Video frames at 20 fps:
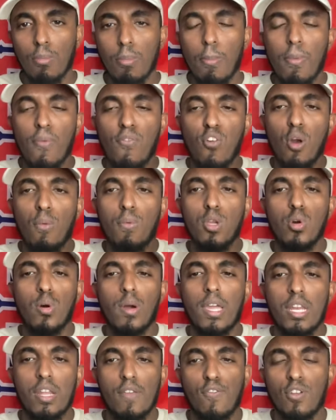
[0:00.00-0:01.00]
But before we go
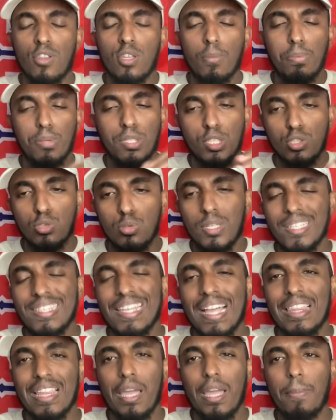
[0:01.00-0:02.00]
any further, please do hit
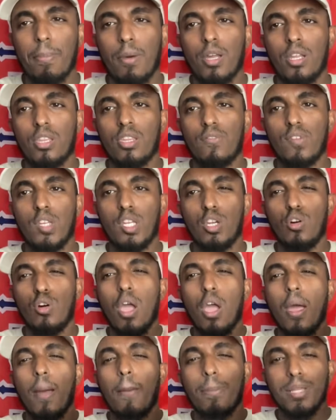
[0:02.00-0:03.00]
that like button on the video.